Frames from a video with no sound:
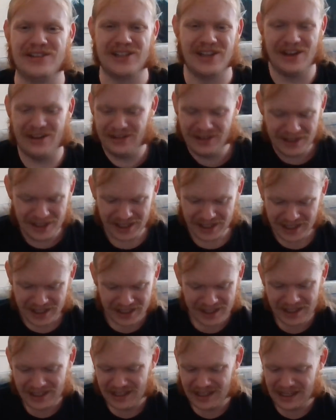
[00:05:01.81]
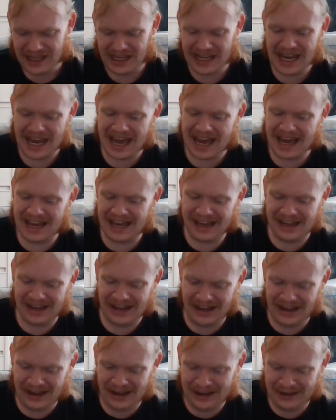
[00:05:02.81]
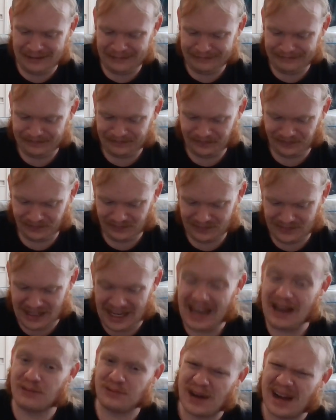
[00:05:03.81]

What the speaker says: So yeah, yeah,